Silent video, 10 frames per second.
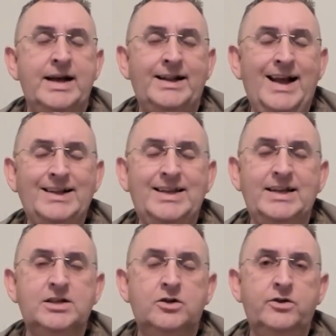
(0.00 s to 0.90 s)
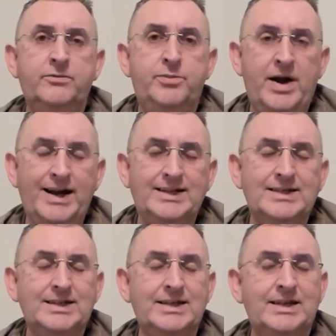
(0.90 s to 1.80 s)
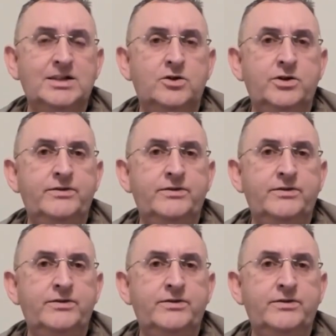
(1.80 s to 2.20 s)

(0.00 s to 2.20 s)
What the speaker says: And that takes a lot of practice. It takes a lot